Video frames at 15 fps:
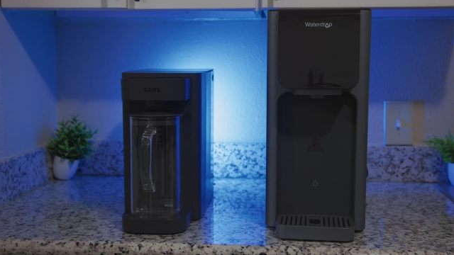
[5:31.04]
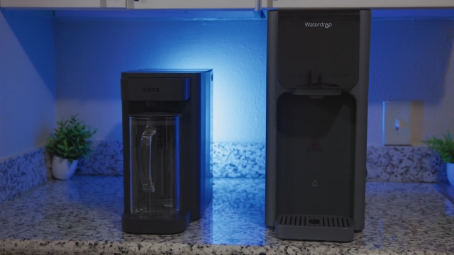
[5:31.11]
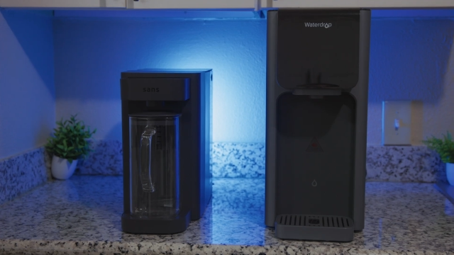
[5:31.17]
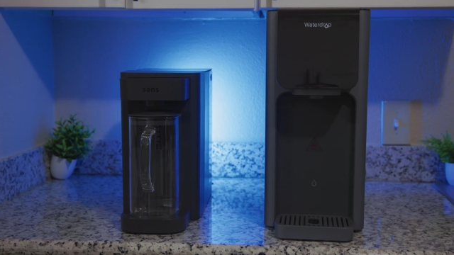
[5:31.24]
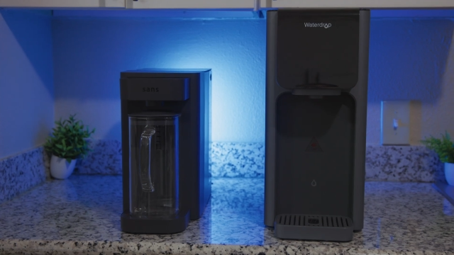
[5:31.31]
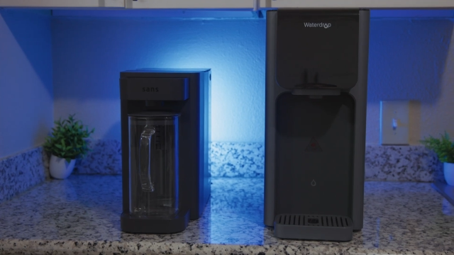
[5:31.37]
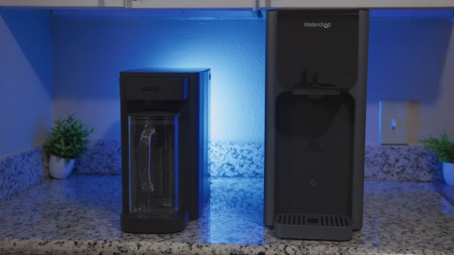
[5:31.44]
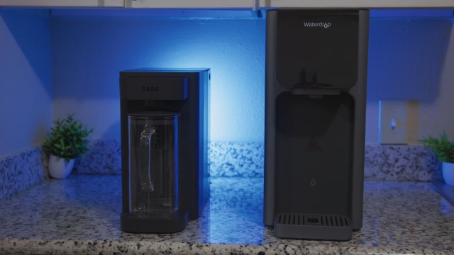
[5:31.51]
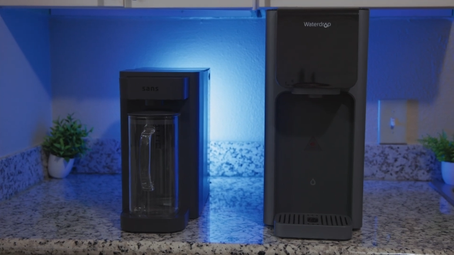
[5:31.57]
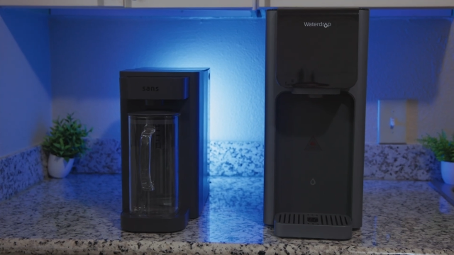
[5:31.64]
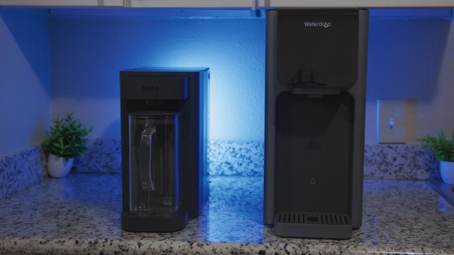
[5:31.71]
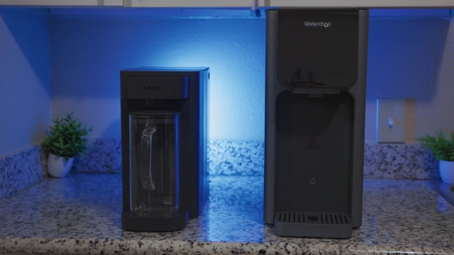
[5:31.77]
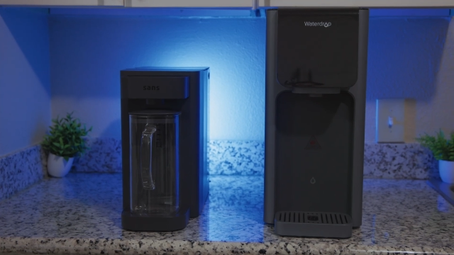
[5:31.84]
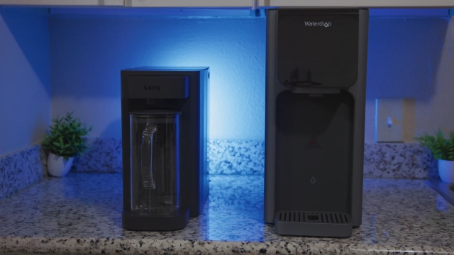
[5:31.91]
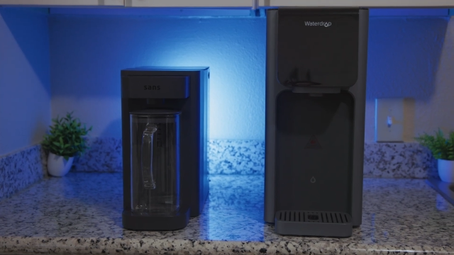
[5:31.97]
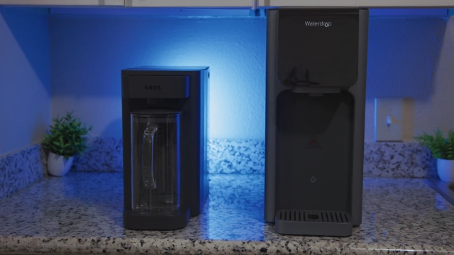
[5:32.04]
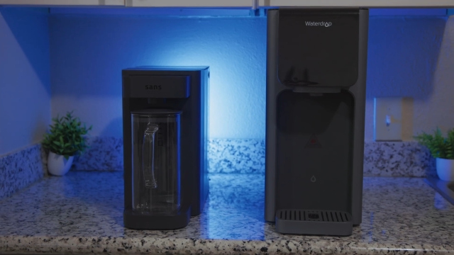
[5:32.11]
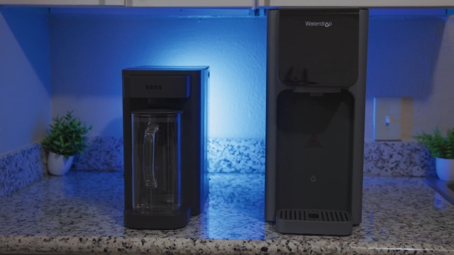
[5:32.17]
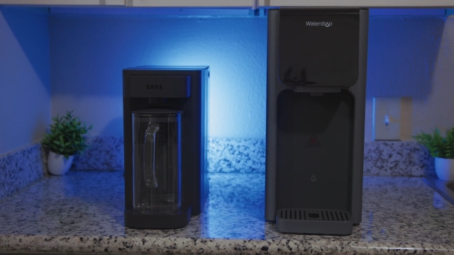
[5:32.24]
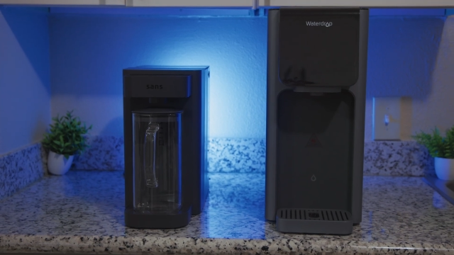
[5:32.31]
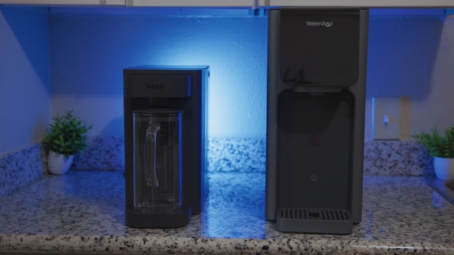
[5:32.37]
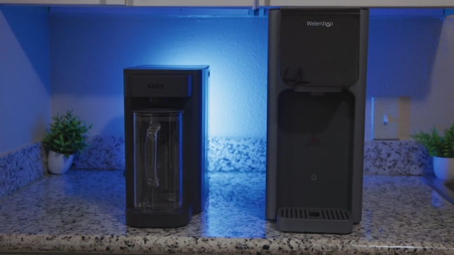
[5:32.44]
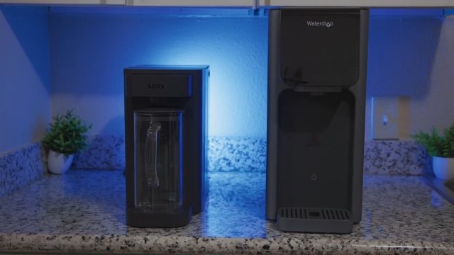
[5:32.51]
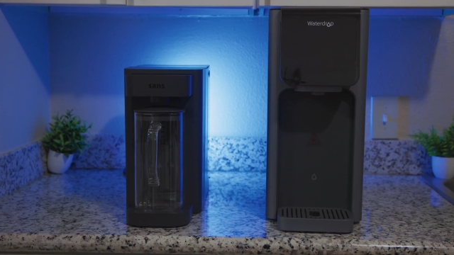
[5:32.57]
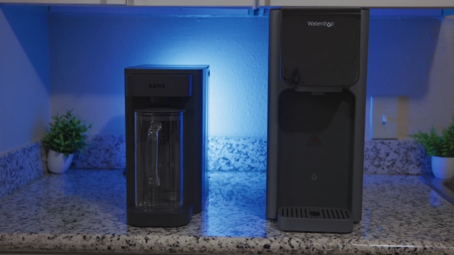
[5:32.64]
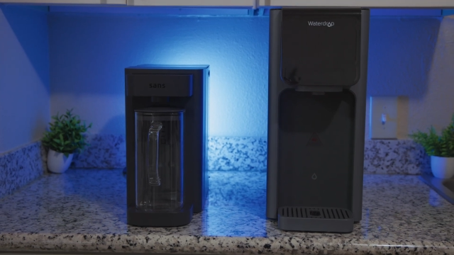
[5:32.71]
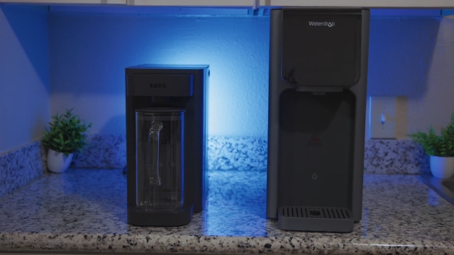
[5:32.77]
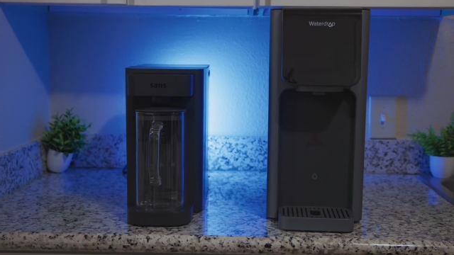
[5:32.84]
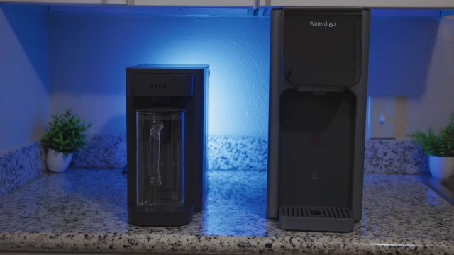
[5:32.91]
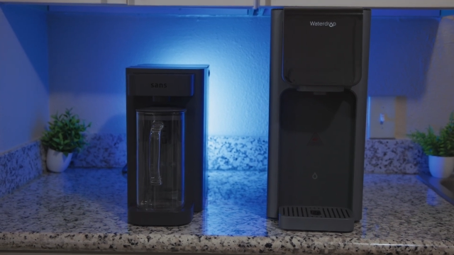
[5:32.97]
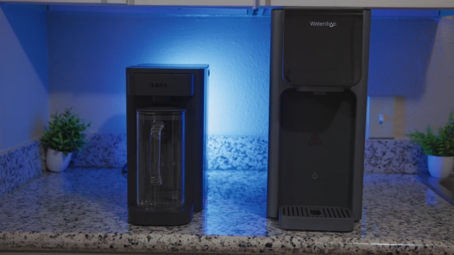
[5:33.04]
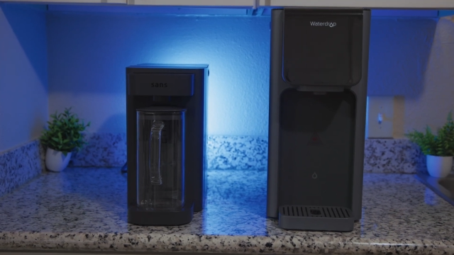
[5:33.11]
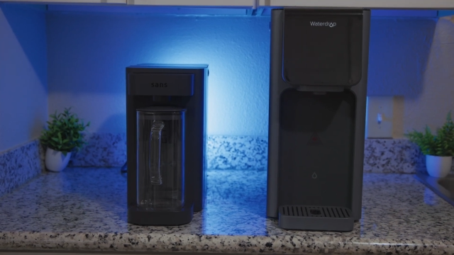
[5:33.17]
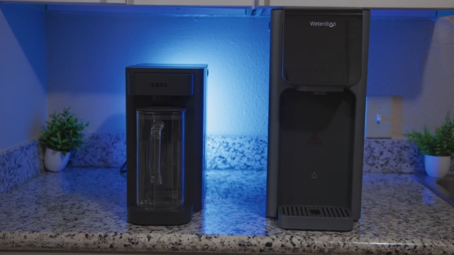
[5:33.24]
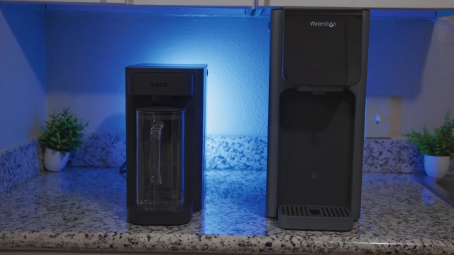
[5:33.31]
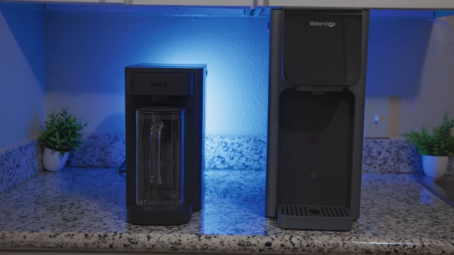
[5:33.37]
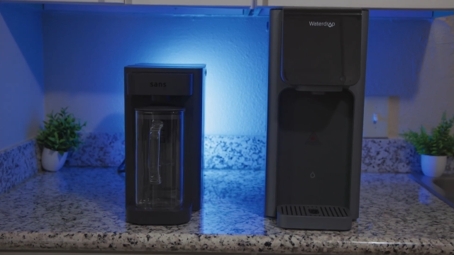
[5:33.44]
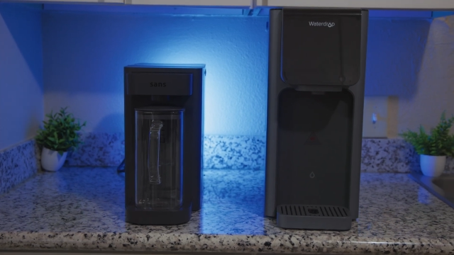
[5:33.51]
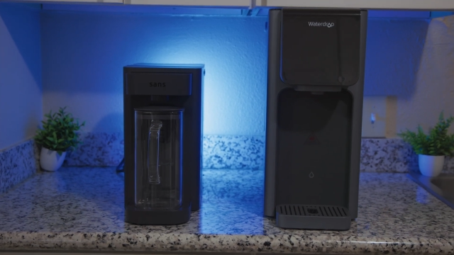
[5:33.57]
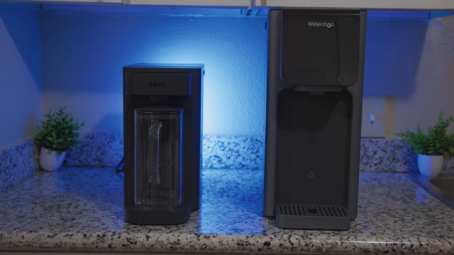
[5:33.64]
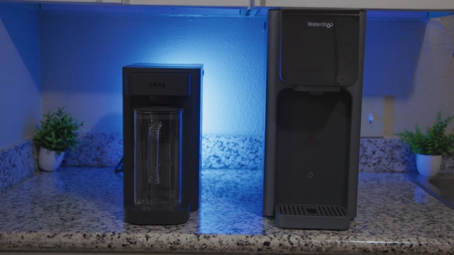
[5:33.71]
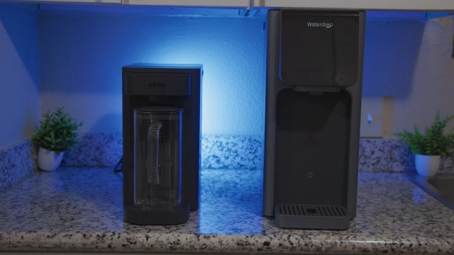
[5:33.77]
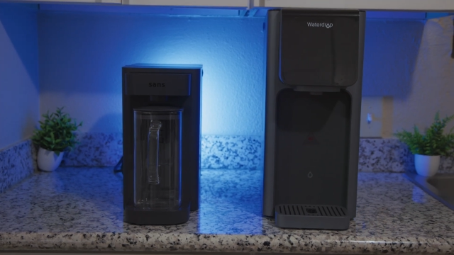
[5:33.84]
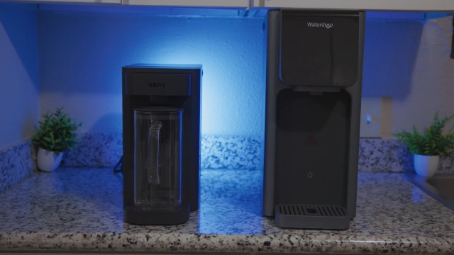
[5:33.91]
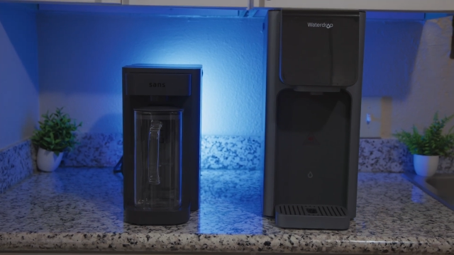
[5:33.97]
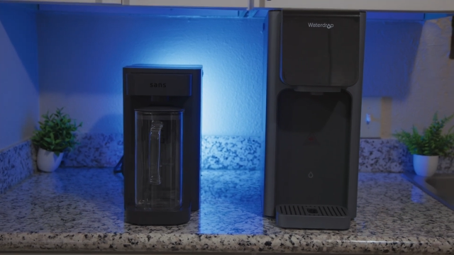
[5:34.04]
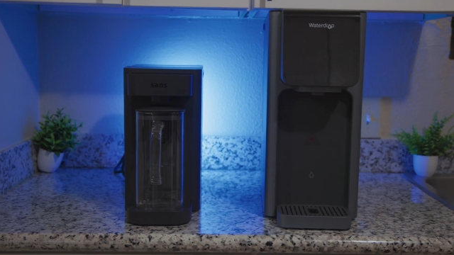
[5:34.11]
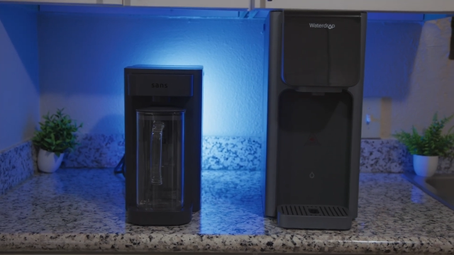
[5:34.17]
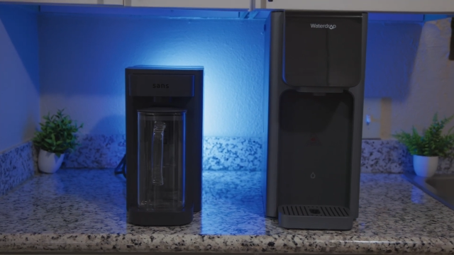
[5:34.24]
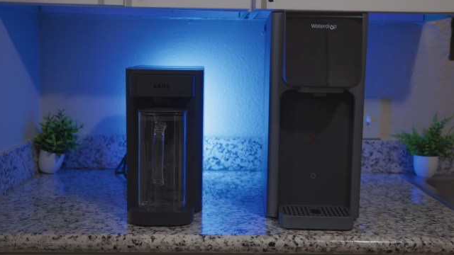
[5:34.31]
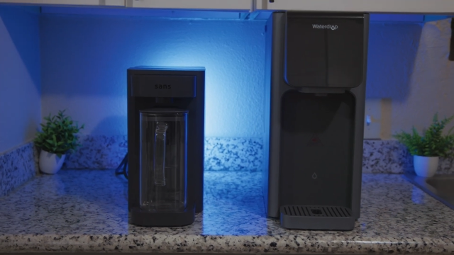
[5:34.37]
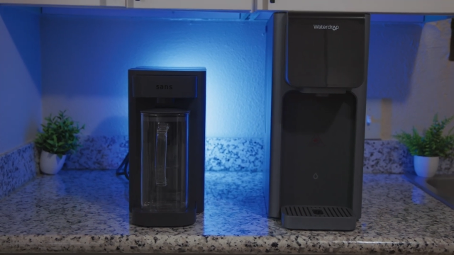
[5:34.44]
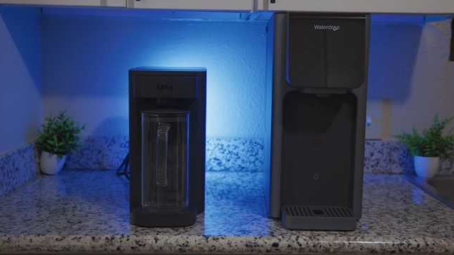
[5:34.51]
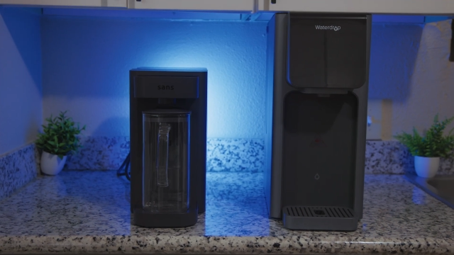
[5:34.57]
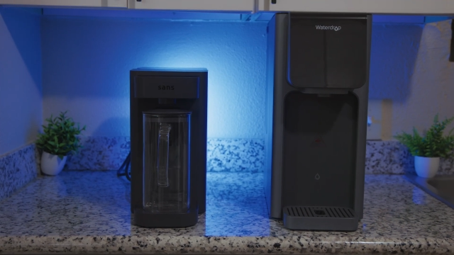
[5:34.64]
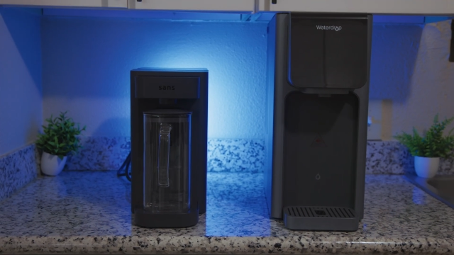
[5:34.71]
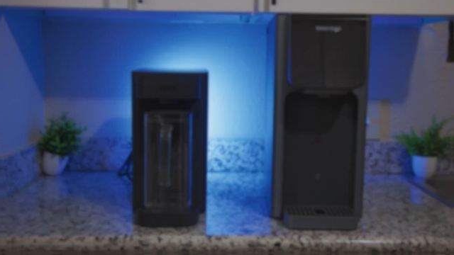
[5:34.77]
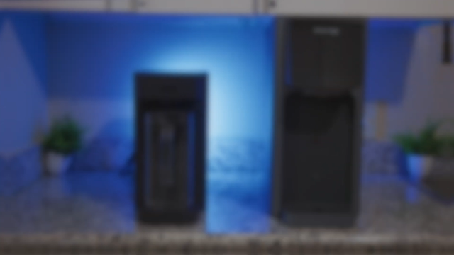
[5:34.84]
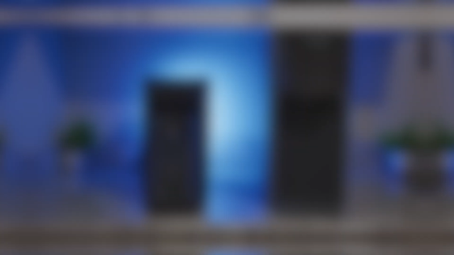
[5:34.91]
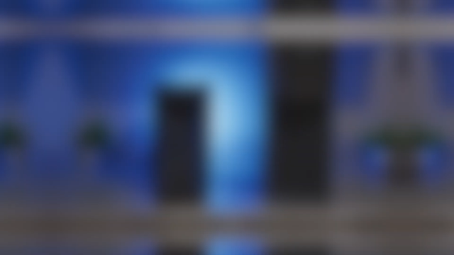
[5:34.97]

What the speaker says: (no speaker visible)